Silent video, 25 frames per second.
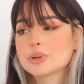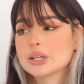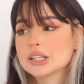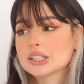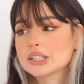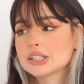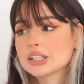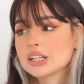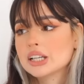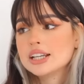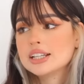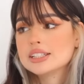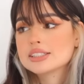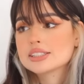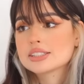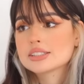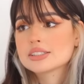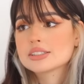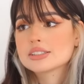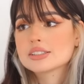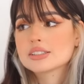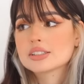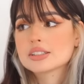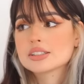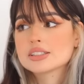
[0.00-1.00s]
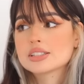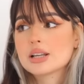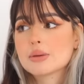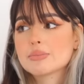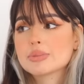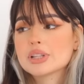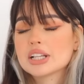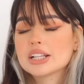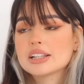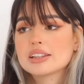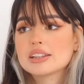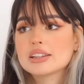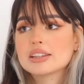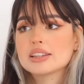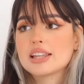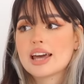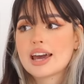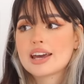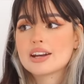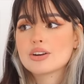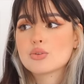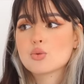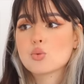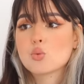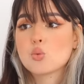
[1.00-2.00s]
but it's something
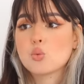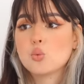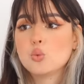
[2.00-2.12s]
that